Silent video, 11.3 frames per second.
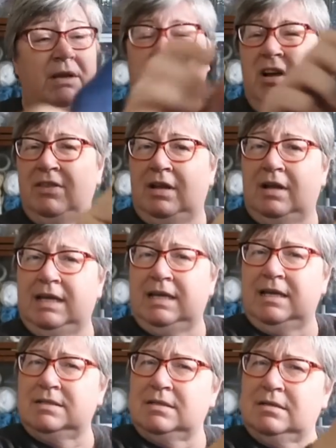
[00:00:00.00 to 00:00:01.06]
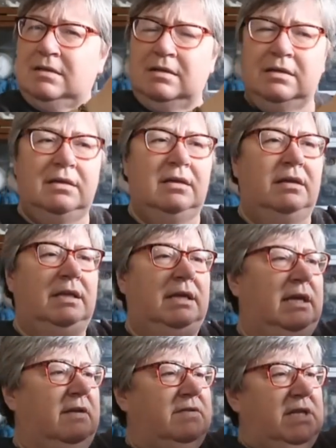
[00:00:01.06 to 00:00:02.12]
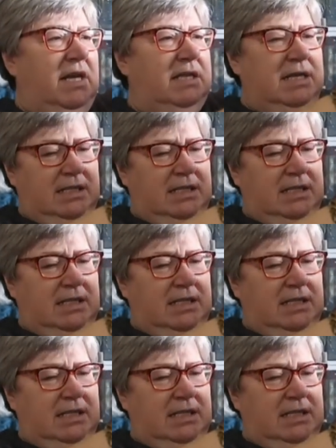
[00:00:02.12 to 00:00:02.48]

I rather like it. I think it gives it